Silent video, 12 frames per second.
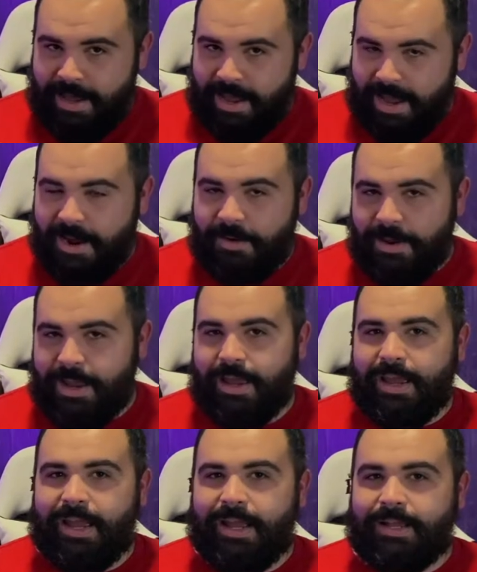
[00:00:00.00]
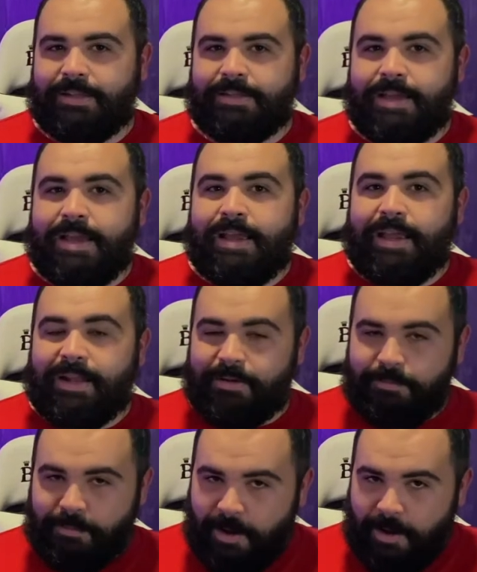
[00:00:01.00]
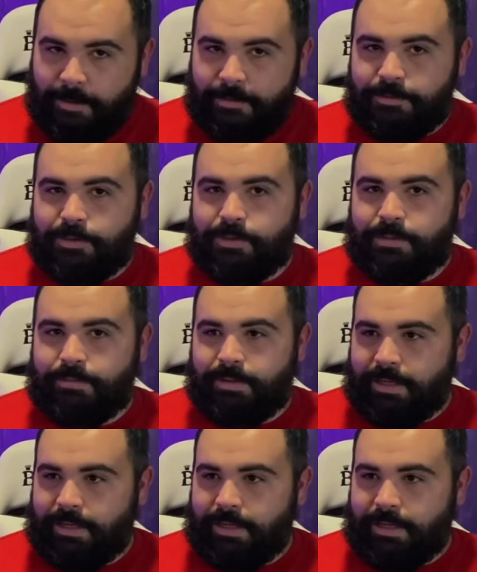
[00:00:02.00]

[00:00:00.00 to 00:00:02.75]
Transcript: area, and it involves